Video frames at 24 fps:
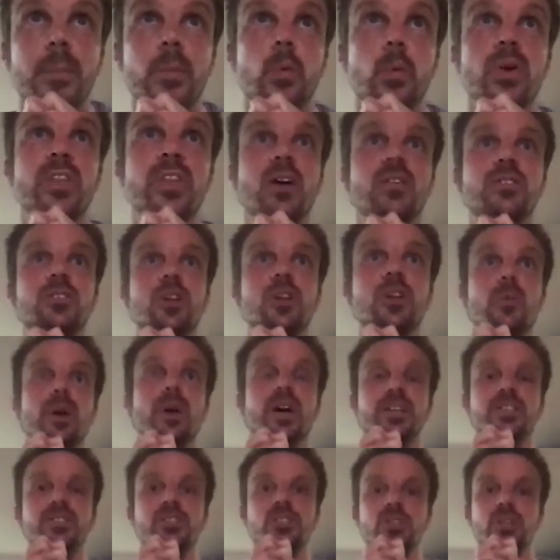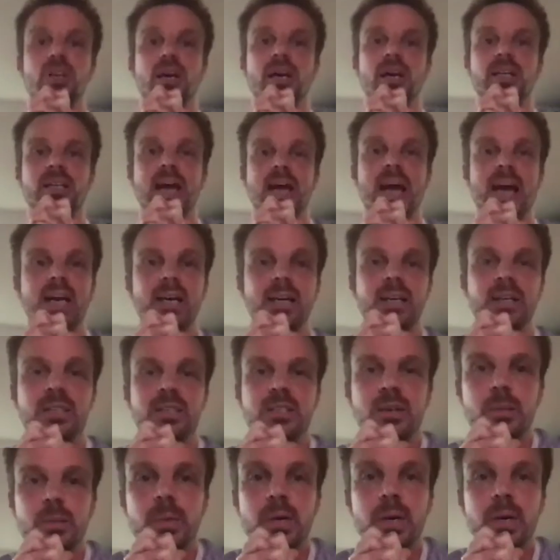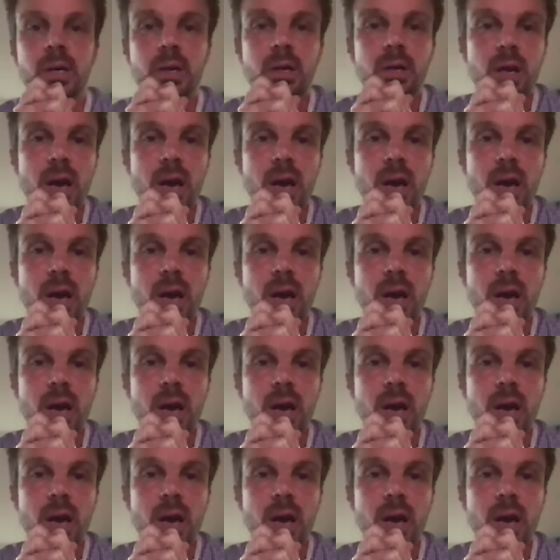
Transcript: Without so much antagonism,